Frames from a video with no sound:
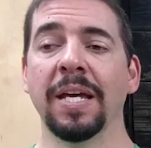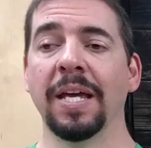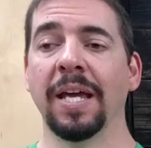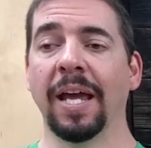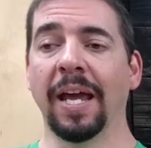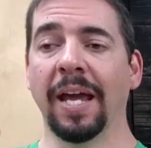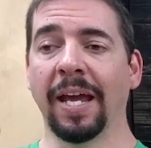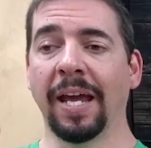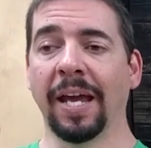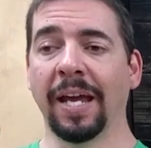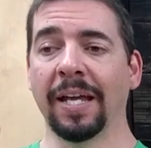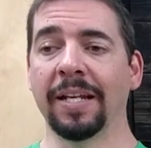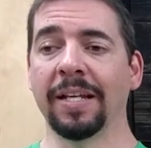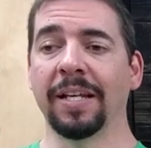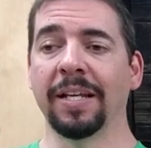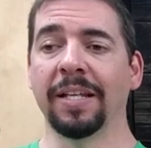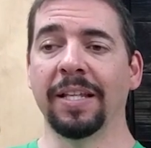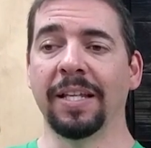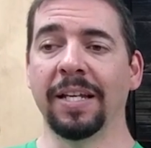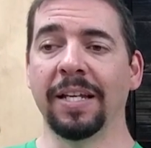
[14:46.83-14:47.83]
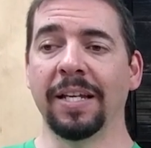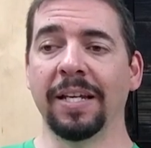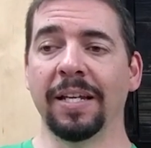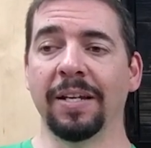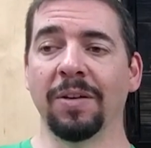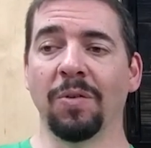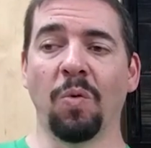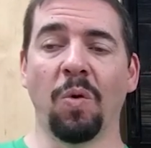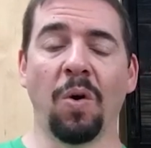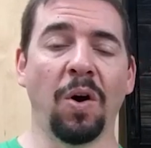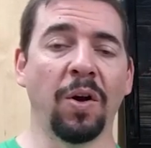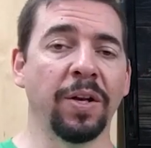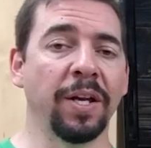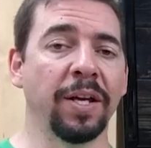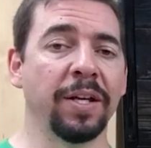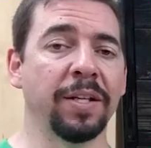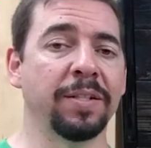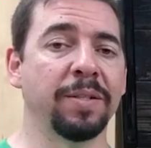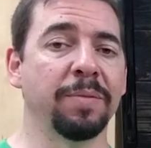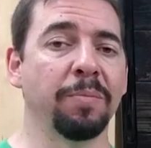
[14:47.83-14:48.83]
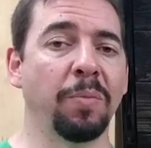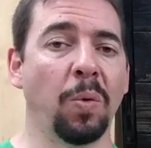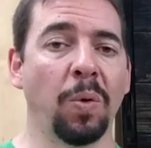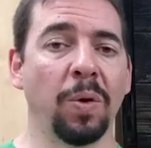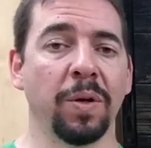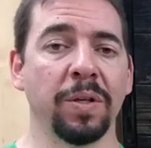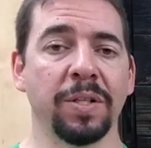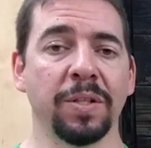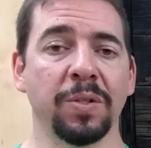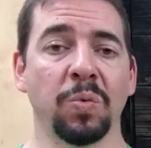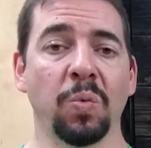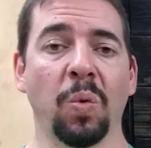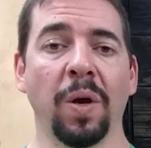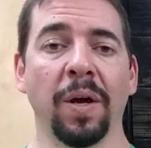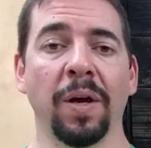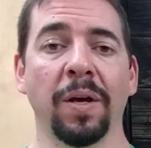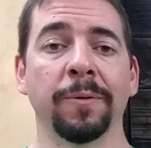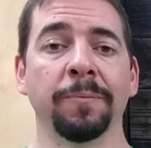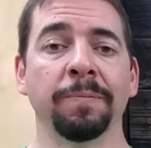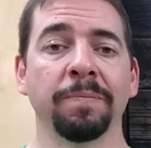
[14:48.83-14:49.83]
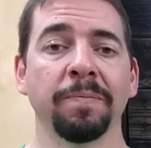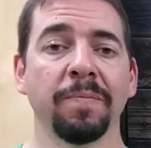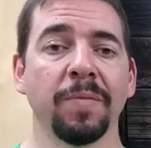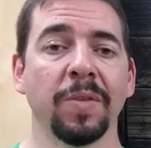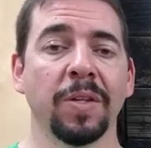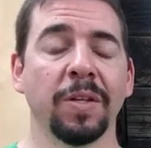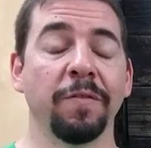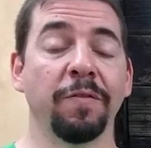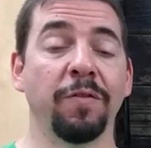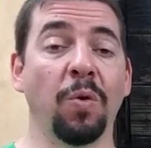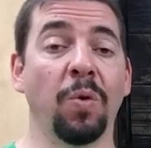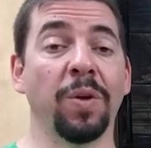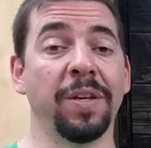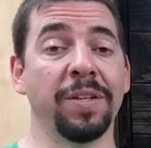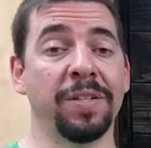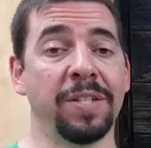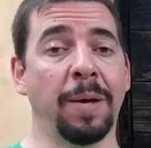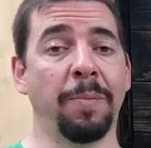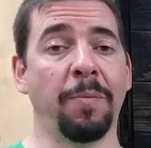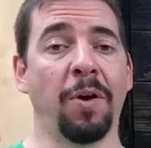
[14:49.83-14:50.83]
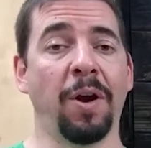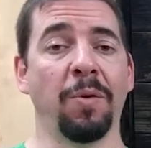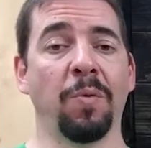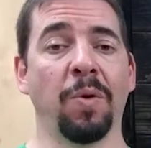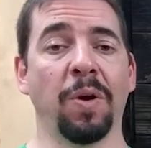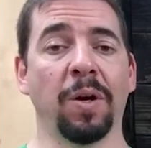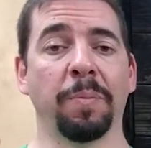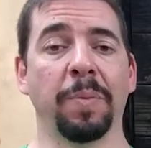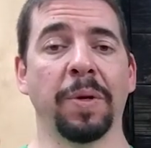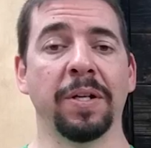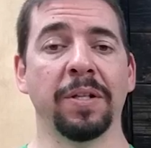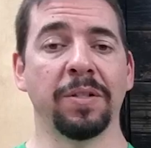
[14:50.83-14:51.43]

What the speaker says: and the walnut boards as well for the Samurai workbench.